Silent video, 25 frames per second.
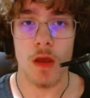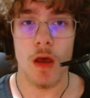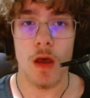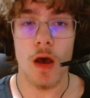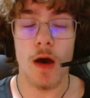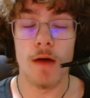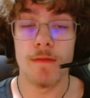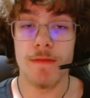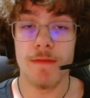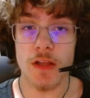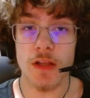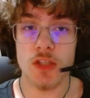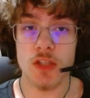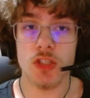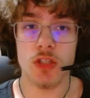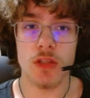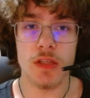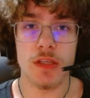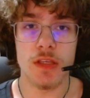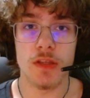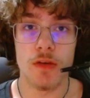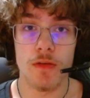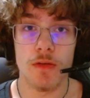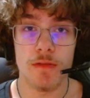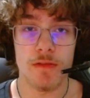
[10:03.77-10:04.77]
Eventually,
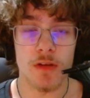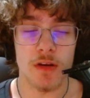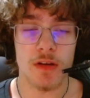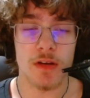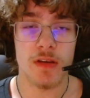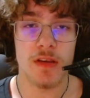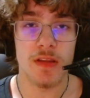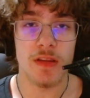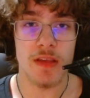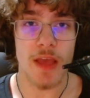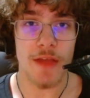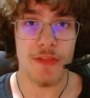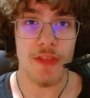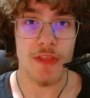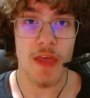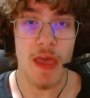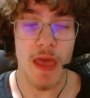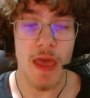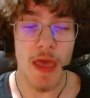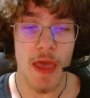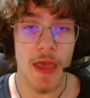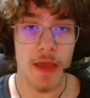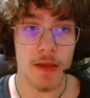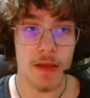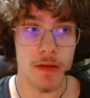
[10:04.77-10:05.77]
you'll start to get the
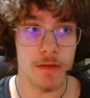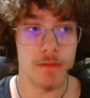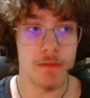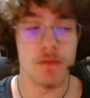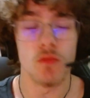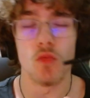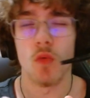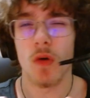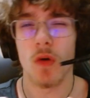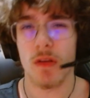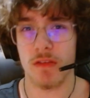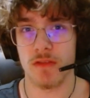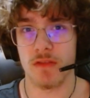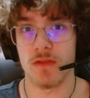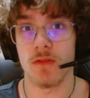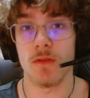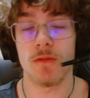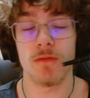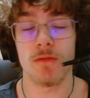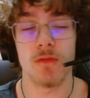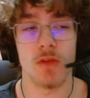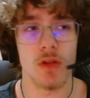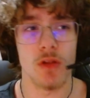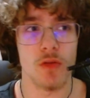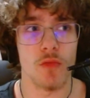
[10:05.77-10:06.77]
hang of what's
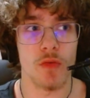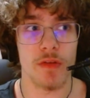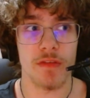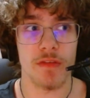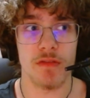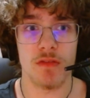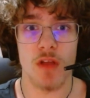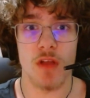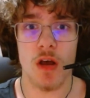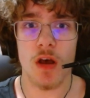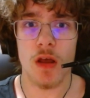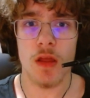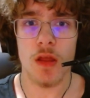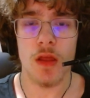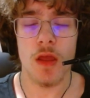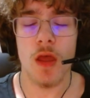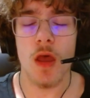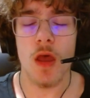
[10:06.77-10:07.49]
useful and what's not.